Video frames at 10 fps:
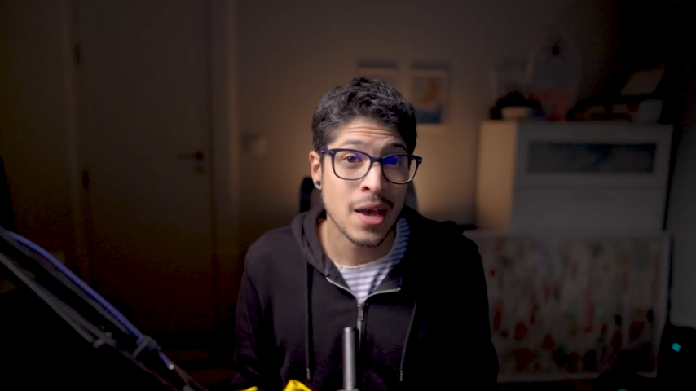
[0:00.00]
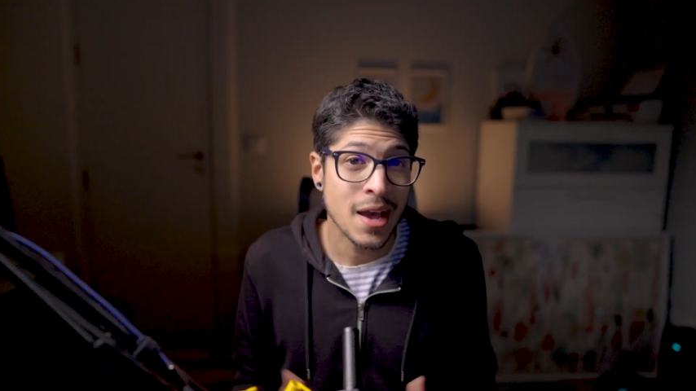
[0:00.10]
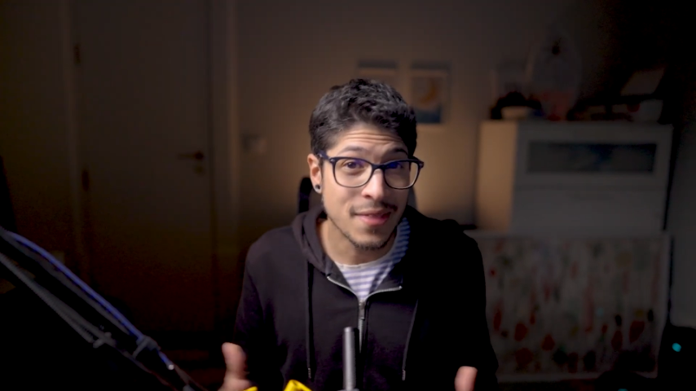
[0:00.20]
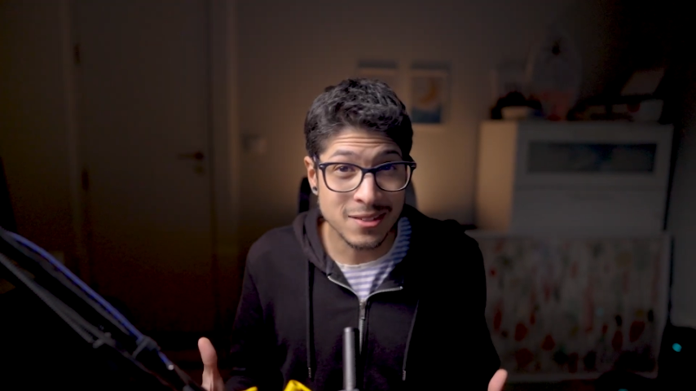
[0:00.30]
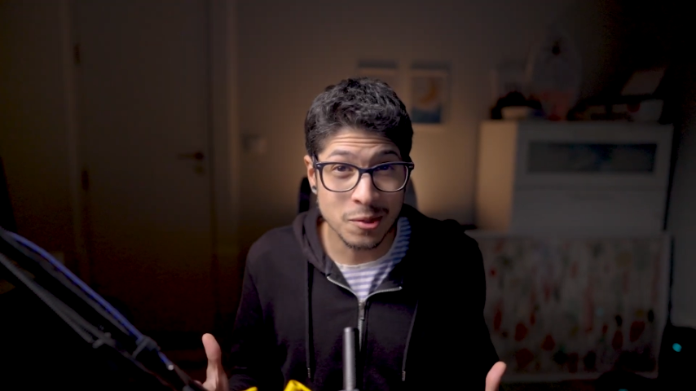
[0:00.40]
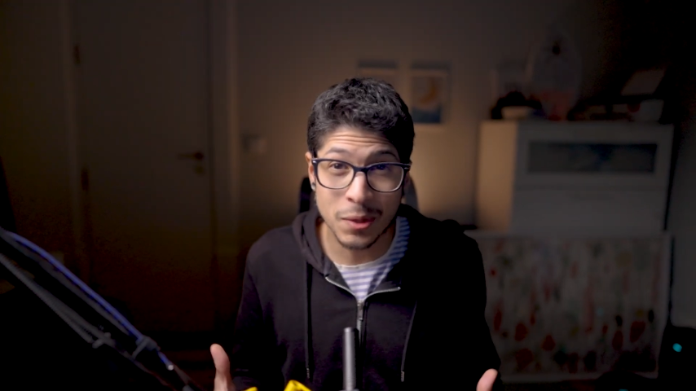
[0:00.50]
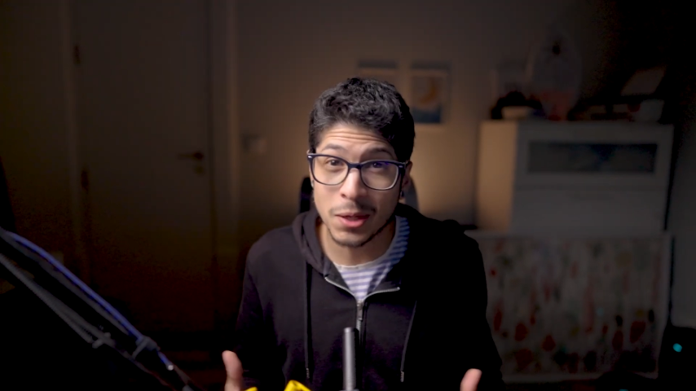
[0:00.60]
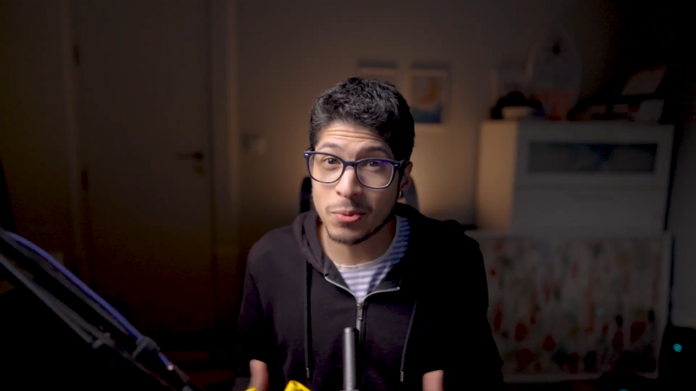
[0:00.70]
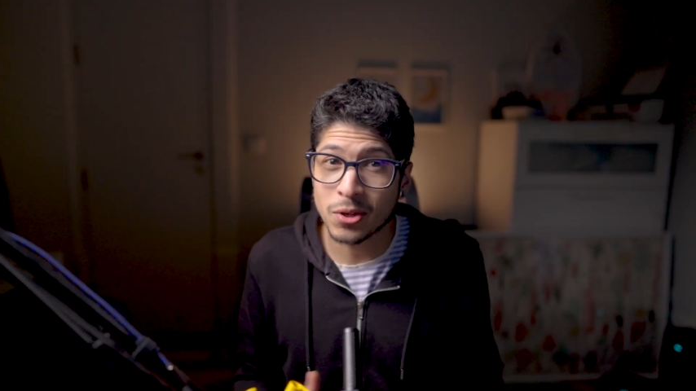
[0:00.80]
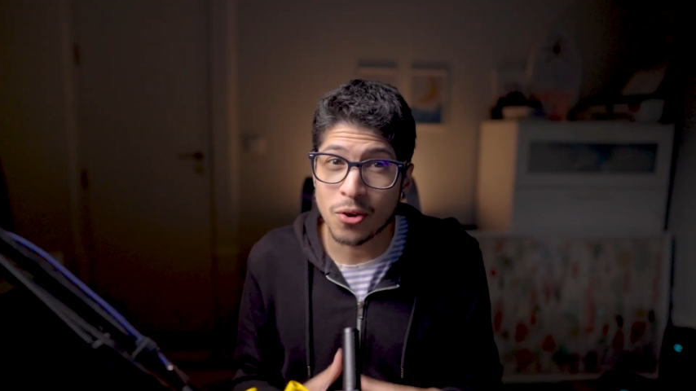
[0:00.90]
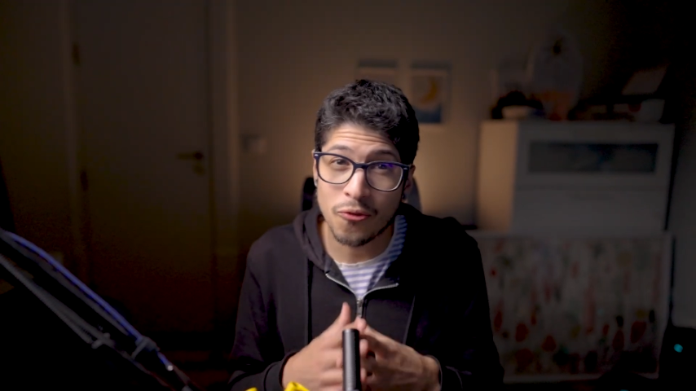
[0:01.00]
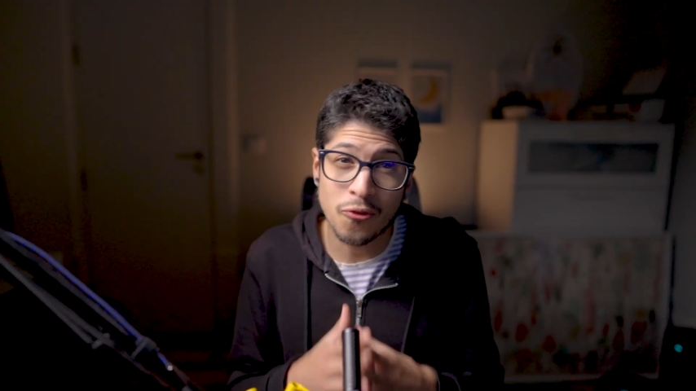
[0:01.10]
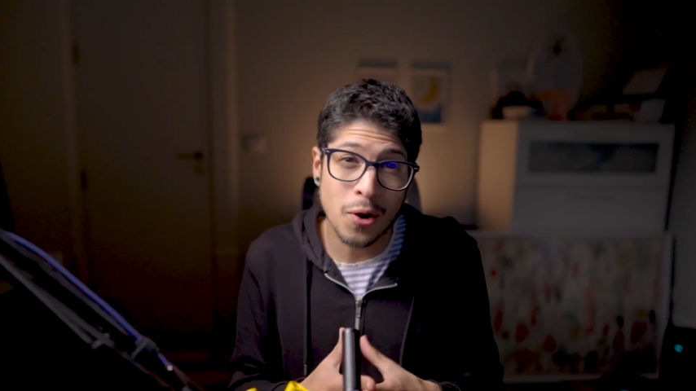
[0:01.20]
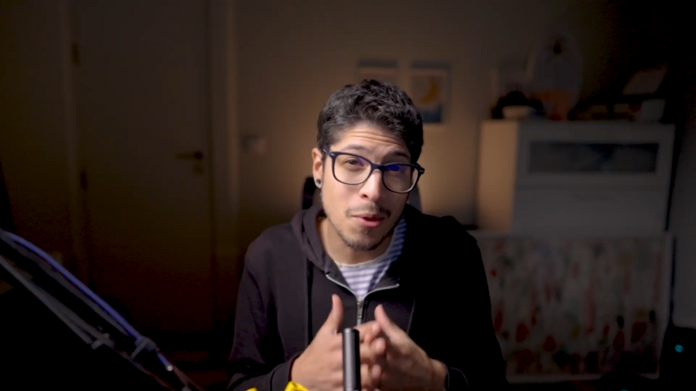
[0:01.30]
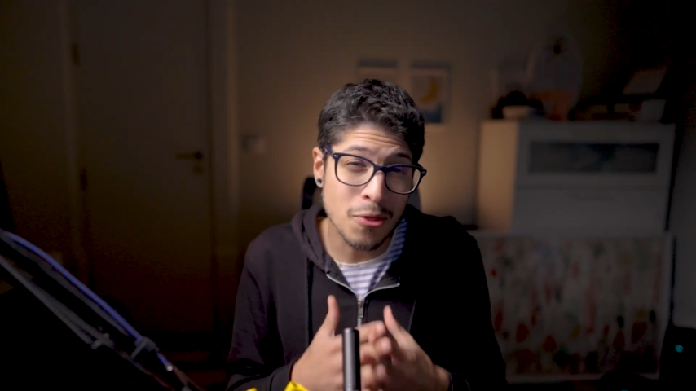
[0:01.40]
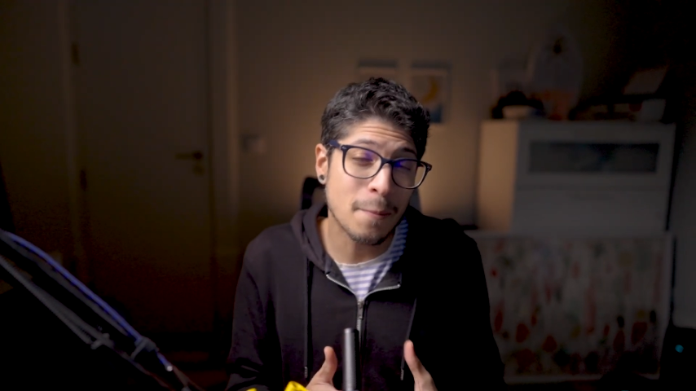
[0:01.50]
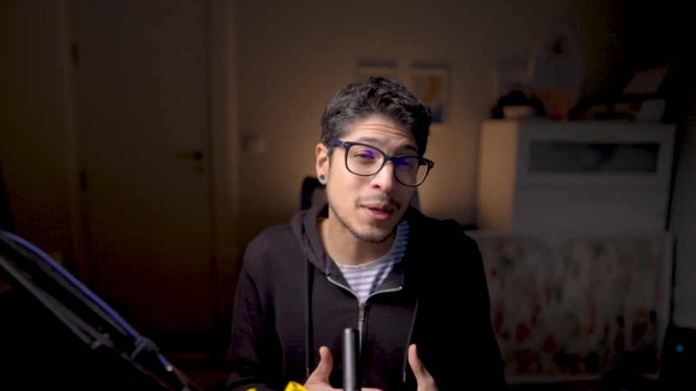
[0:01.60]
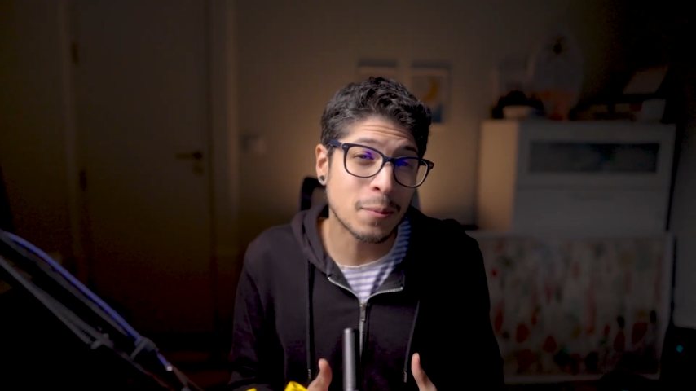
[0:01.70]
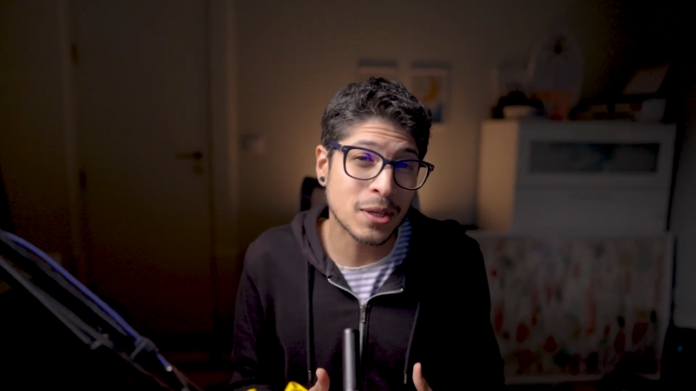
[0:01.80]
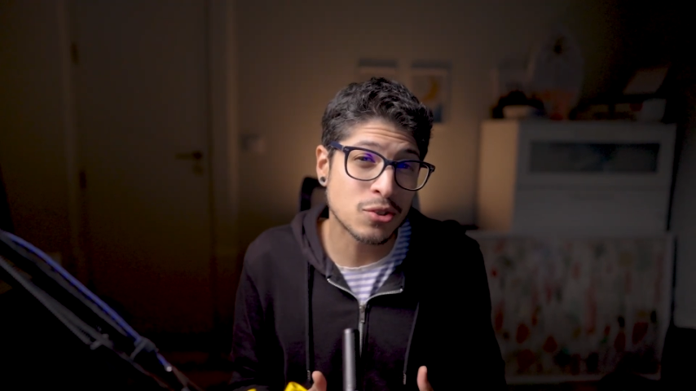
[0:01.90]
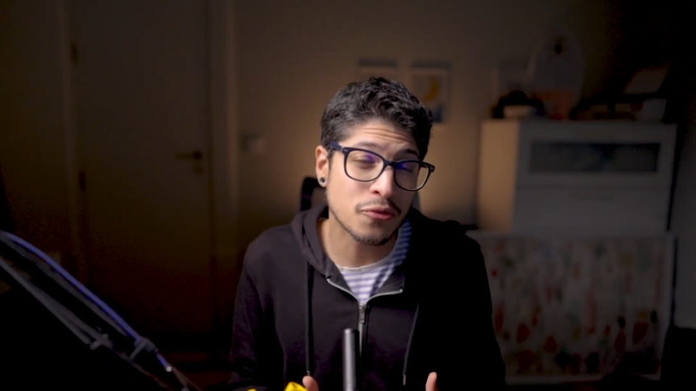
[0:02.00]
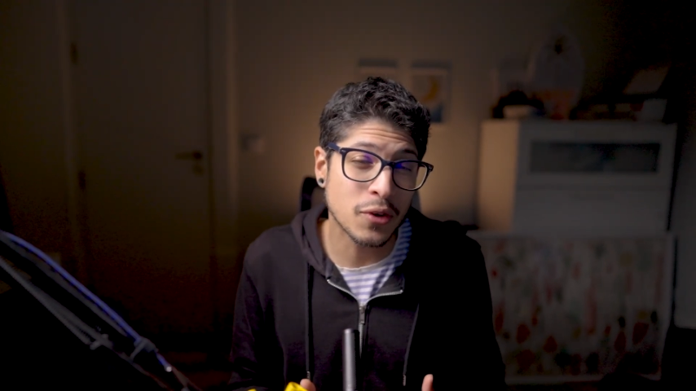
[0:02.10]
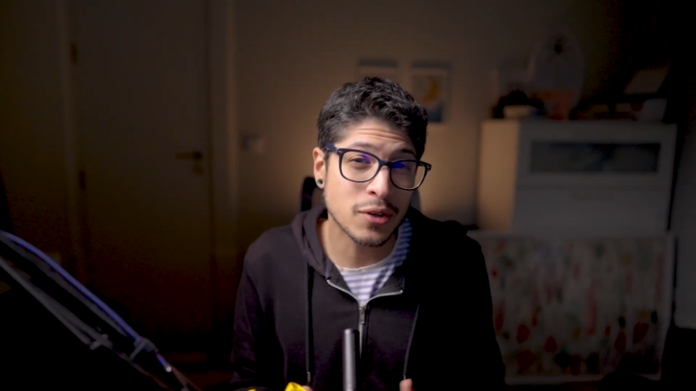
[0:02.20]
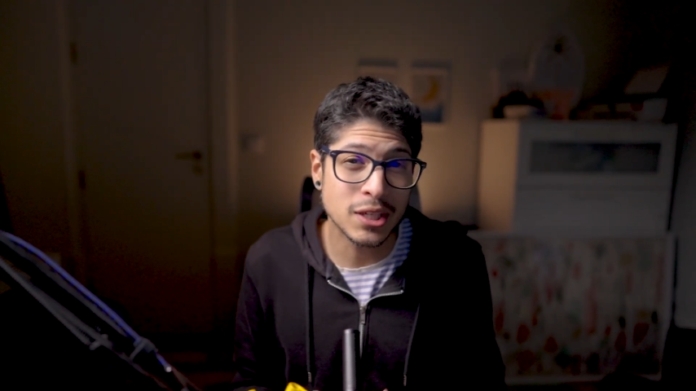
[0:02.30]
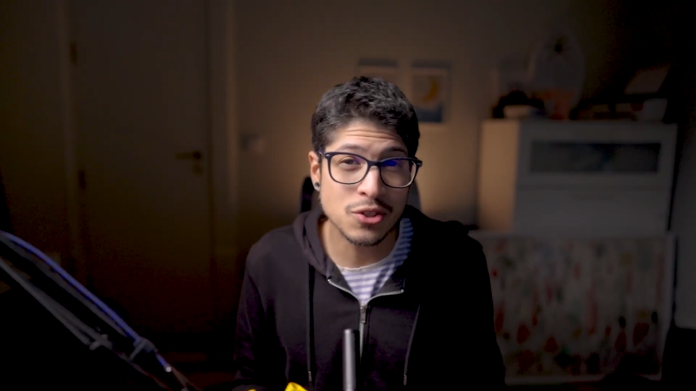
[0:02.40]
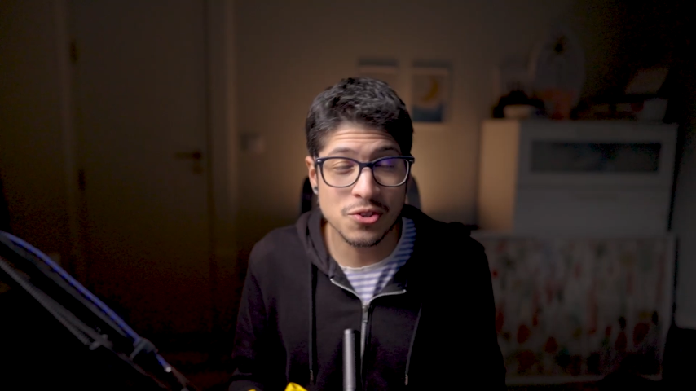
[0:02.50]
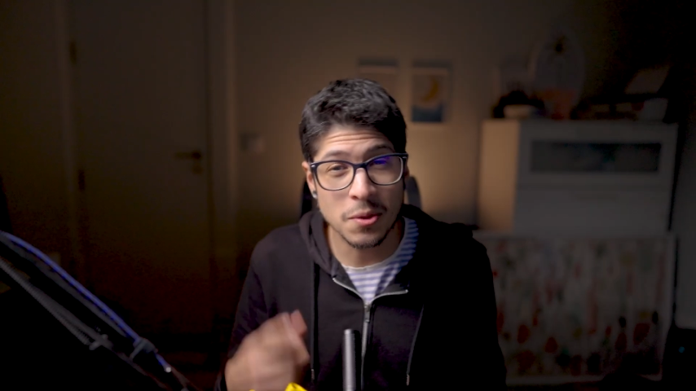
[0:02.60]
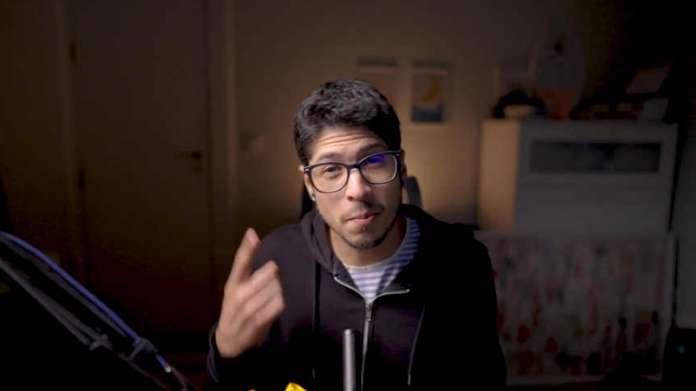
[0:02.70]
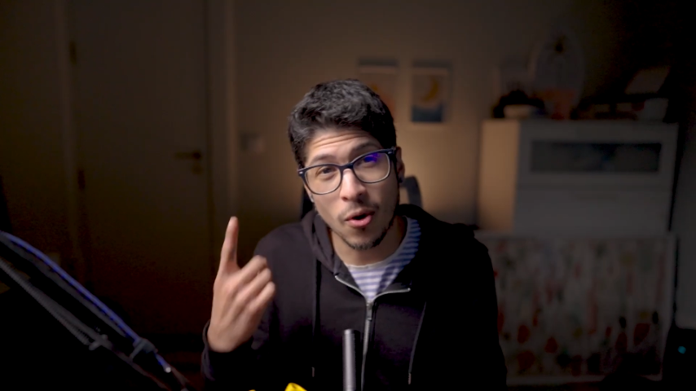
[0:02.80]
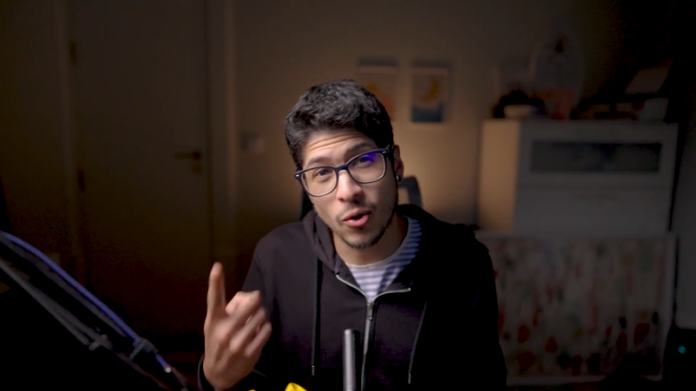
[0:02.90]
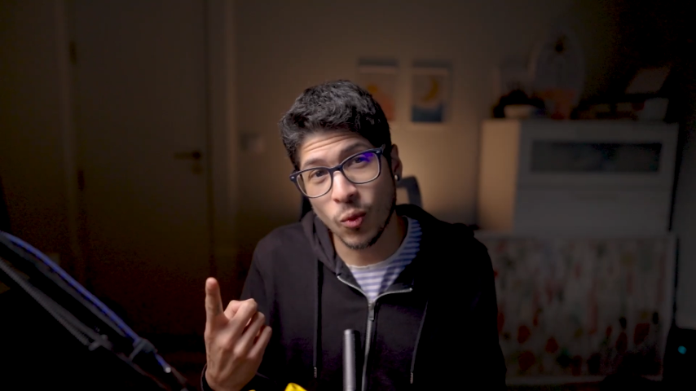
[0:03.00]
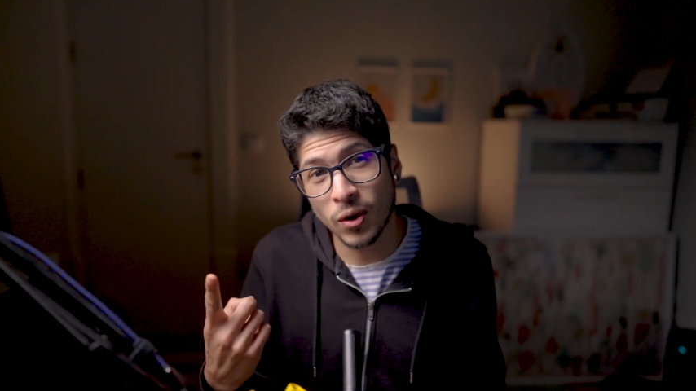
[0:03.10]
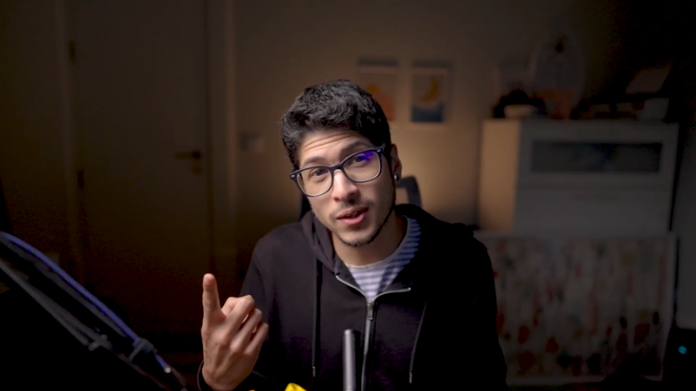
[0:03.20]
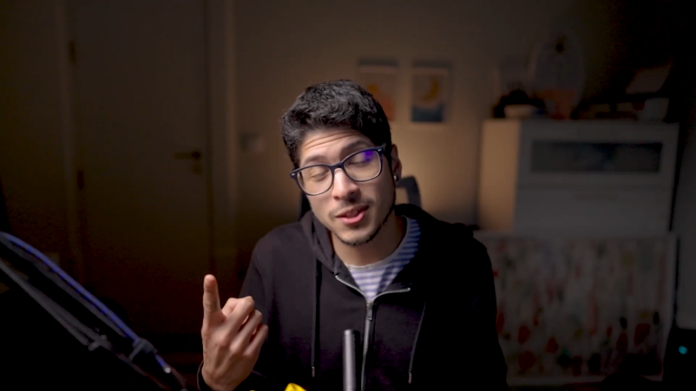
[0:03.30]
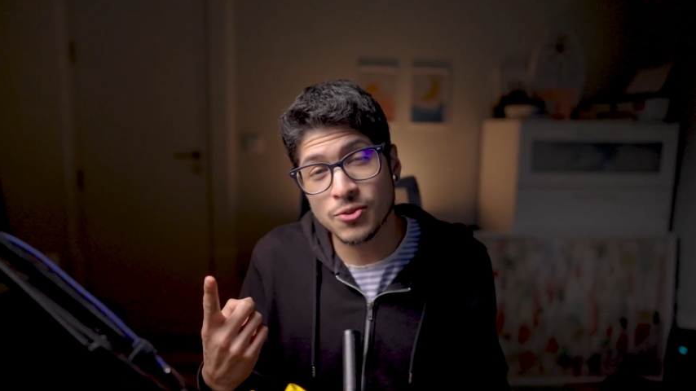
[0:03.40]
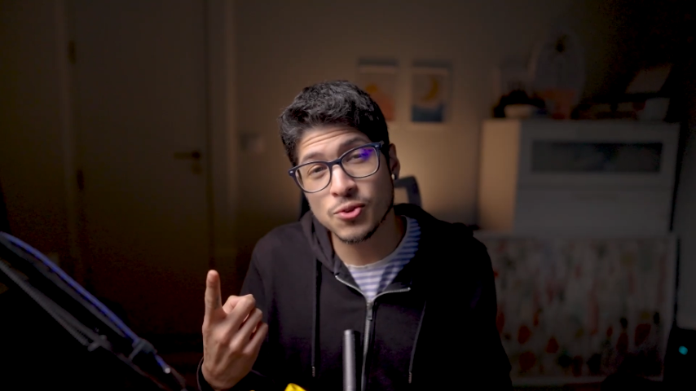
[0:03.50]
And that's the playbook, from the big picture foundations in part 1